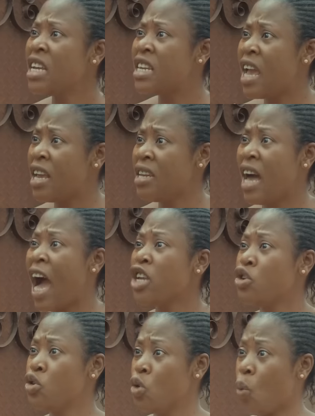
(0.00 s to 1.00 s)
Then I
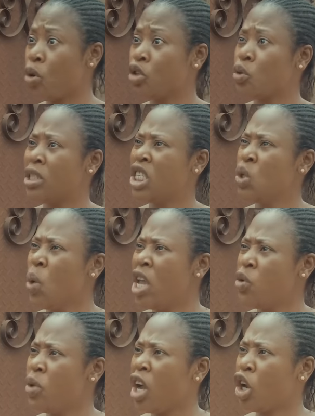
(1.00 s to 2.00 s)
do not want to see you
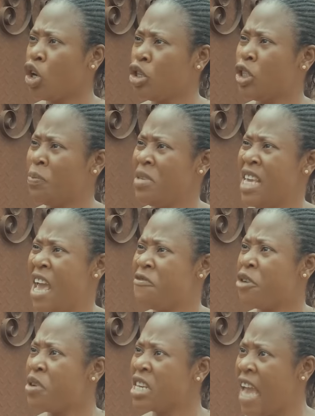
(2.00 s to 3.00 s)
anywhere close to me
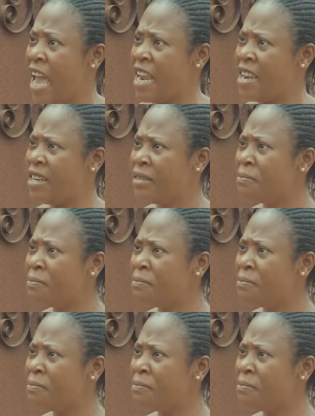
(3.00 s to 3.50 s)
ever again.